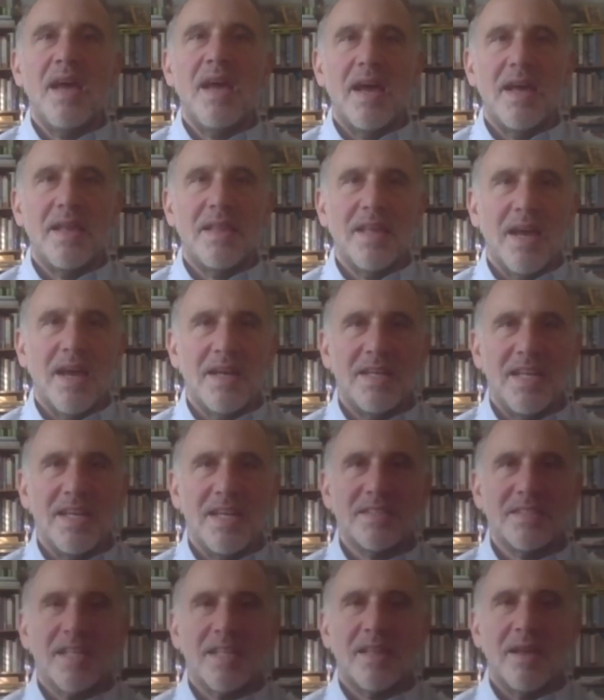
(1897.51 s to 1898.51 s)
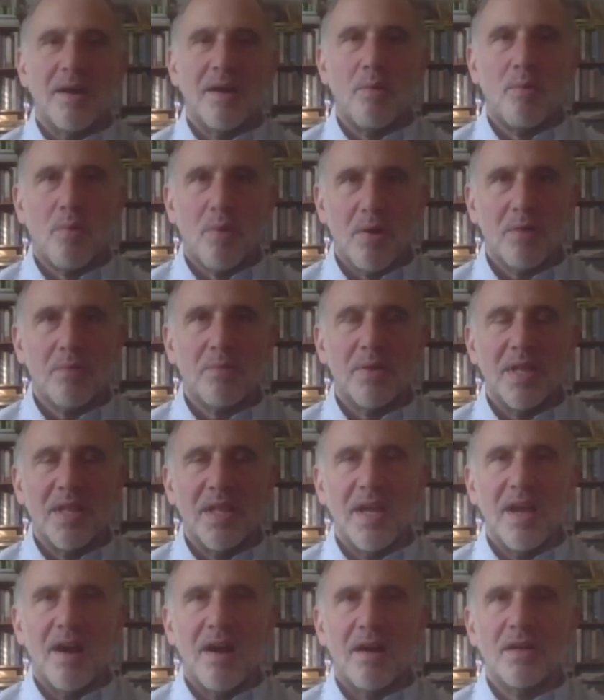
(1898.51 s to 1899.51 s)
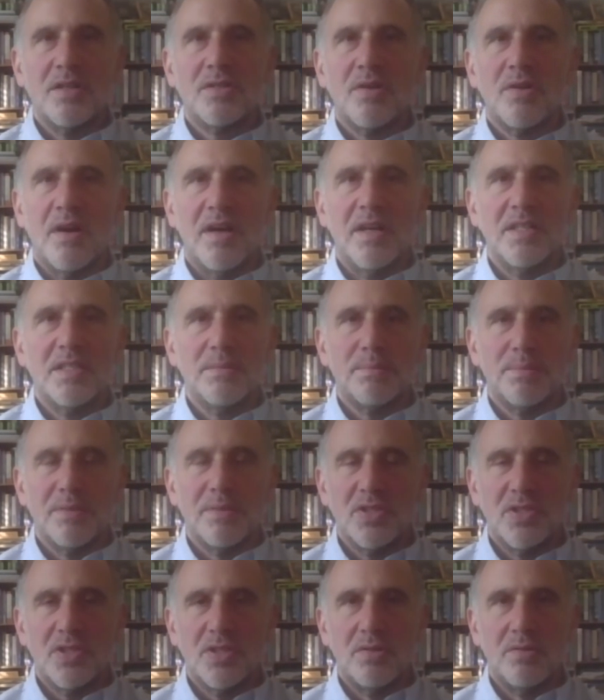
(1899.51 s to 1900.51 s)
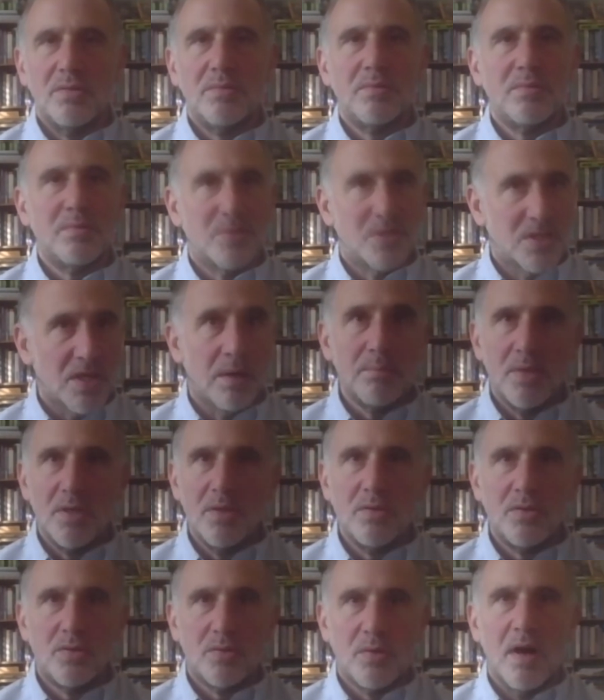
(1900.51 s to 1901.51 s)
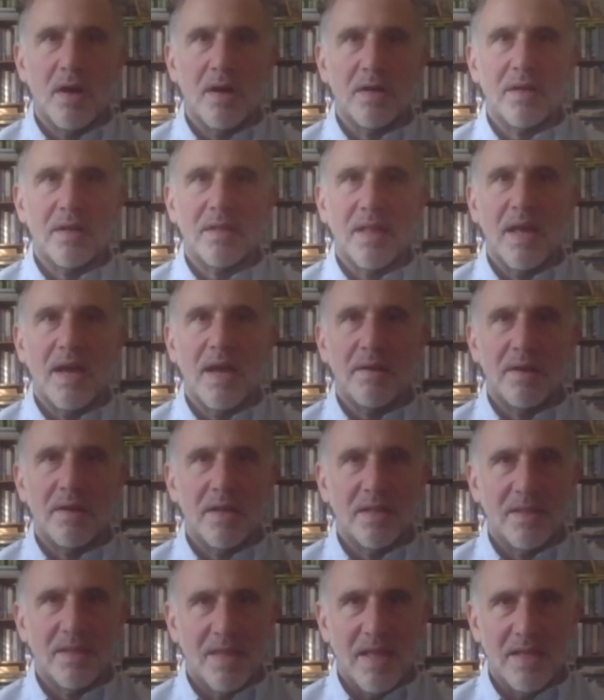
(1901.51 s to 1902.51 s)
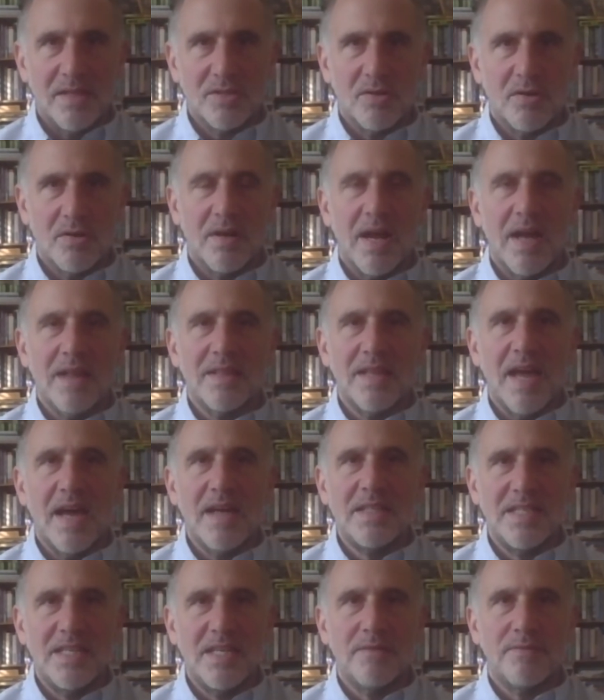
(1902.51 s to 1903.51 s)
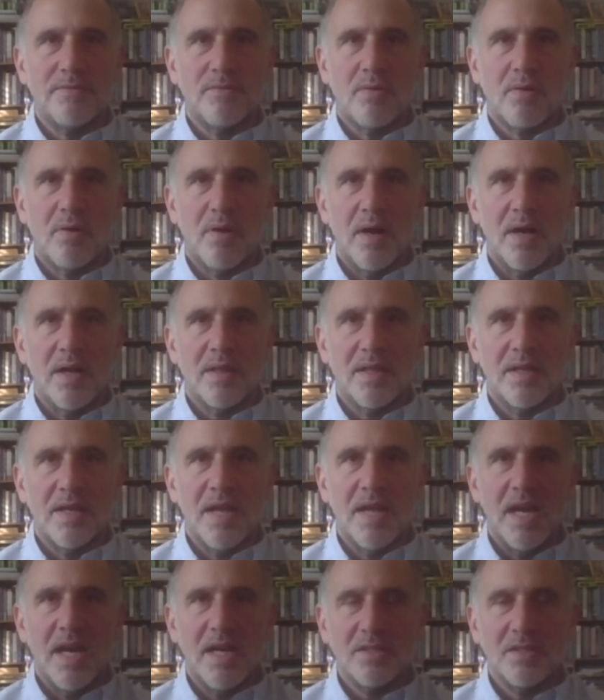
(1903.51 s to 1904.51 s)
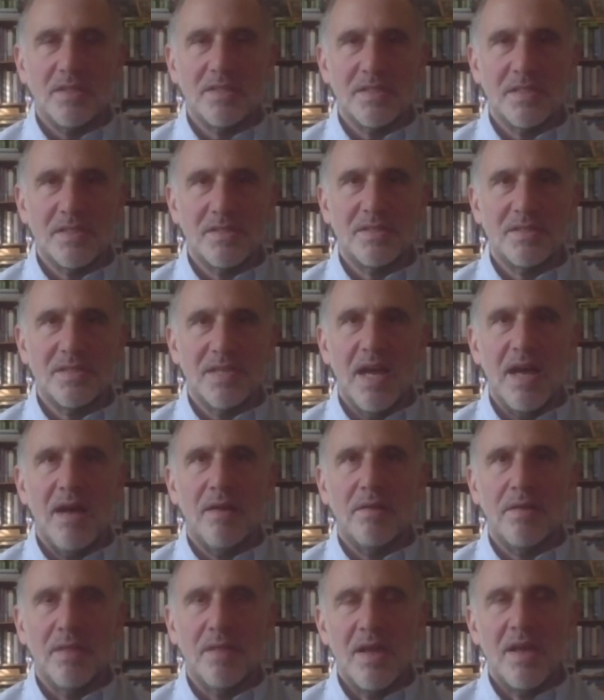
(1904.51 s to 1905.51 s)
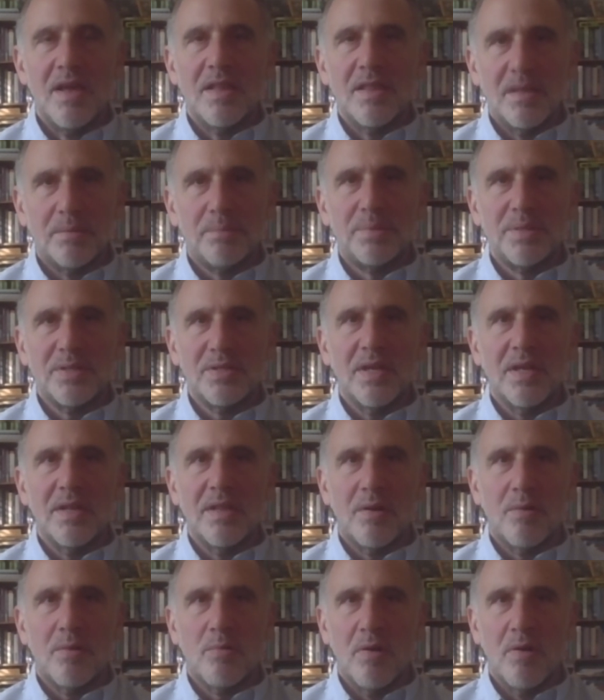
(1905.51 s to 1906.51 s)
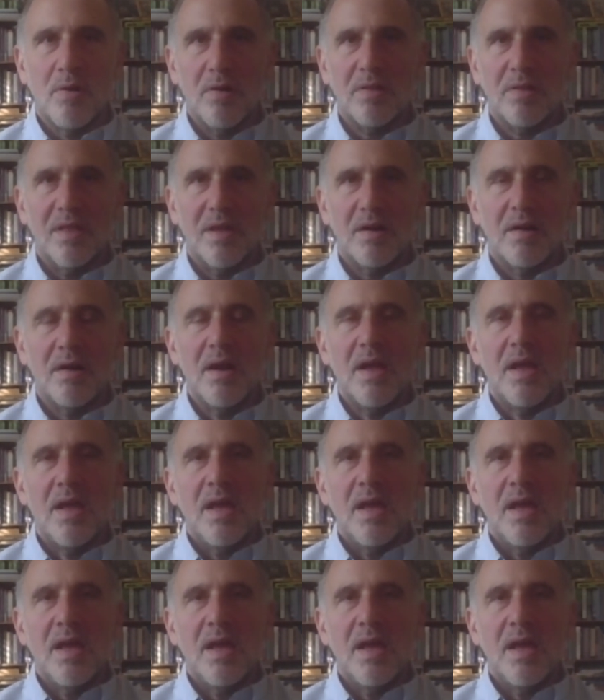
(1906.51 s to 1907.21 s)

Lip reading: And the idea is that they'll work really hard trying to pursue some new drug that they sort of got the idea for at the National Institutes of Health. They'll build on their work there.